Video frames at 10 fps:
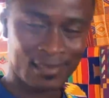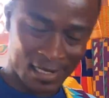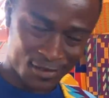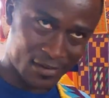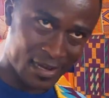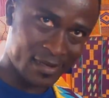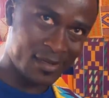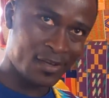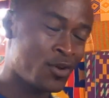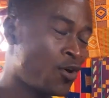That's right.
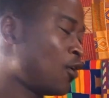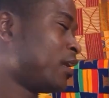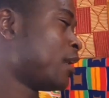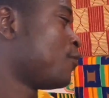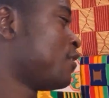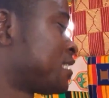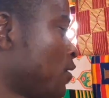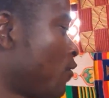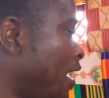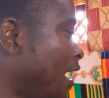You know, the
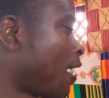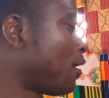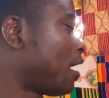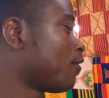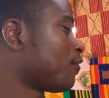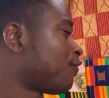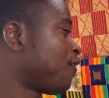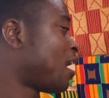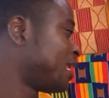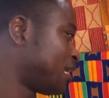reason why our
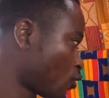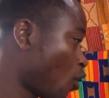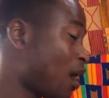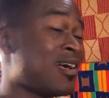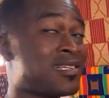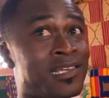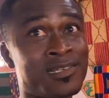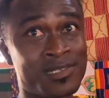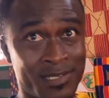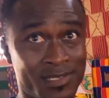fathers or our
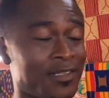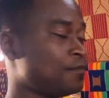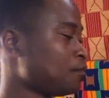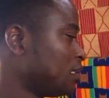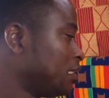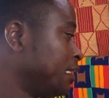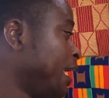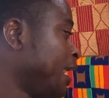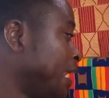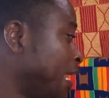ancestors,
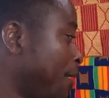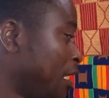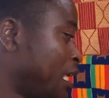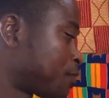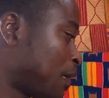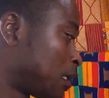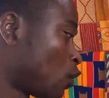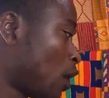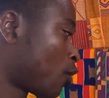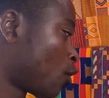they named this
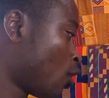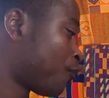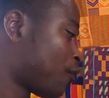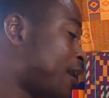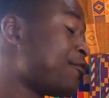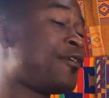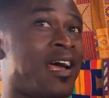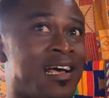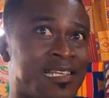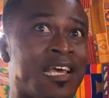particular crop
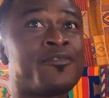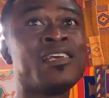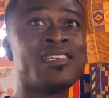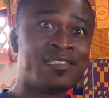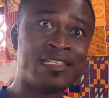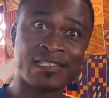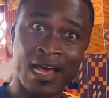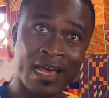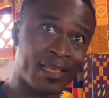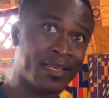Edrene Asa. Edrene is
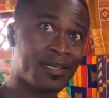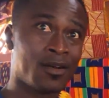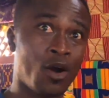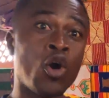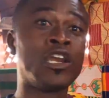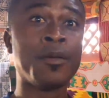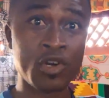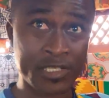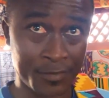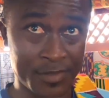design or the
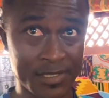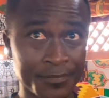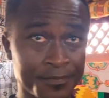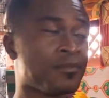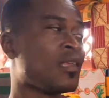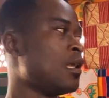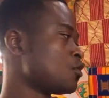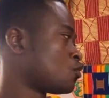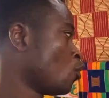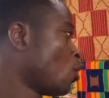motifs.
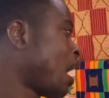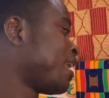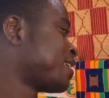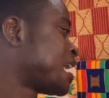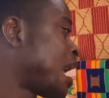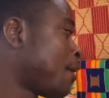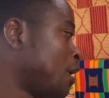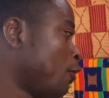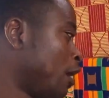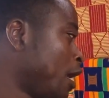So at the time
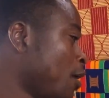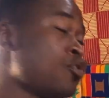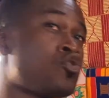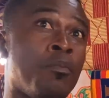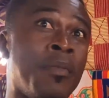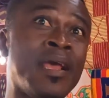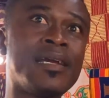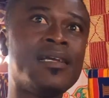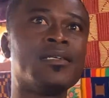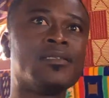they were able to make
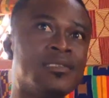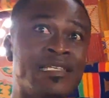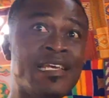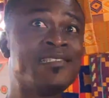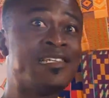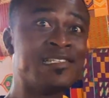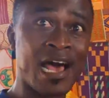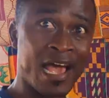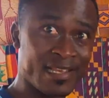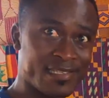these
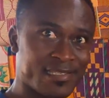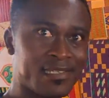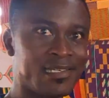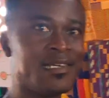designs,